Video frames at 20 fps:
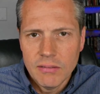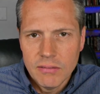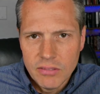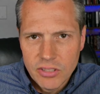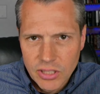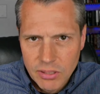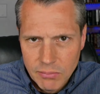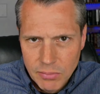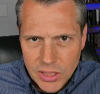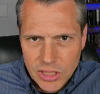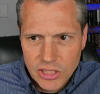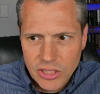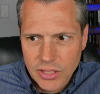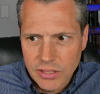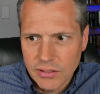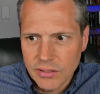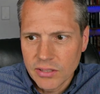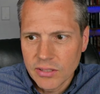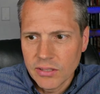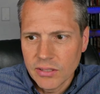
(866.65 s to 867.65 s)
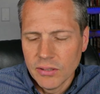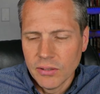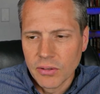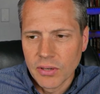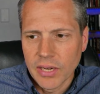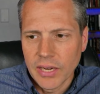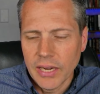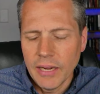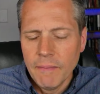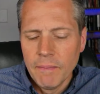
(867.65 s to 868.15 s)
to missions,
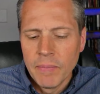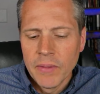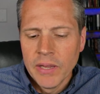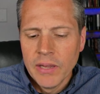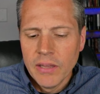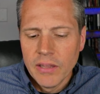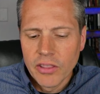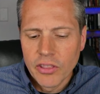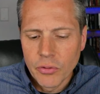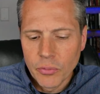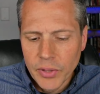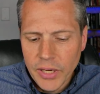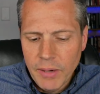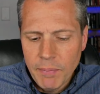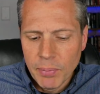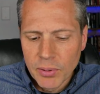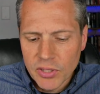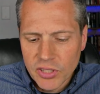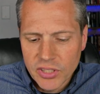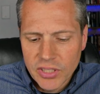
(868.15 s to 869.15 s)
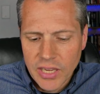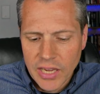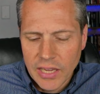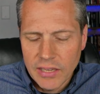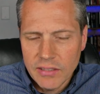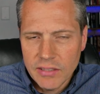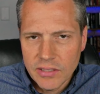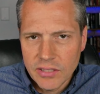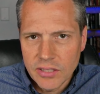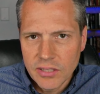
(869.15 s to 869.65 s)
okay?
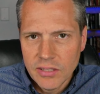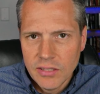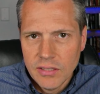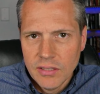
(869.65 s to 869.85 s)
3%